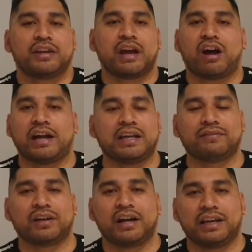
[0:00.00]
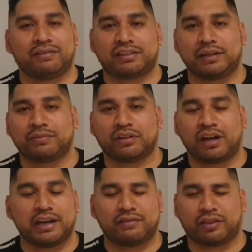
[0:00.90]
Now, I never think
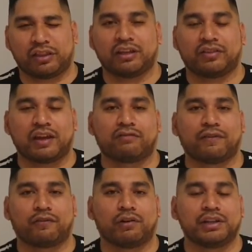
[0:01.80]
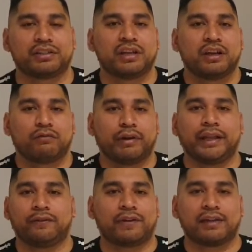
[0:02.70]
that referees
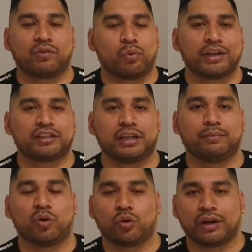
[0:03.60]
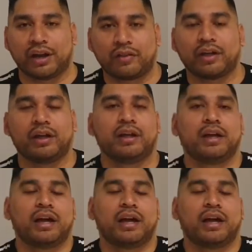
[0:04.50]
really favour one team or another.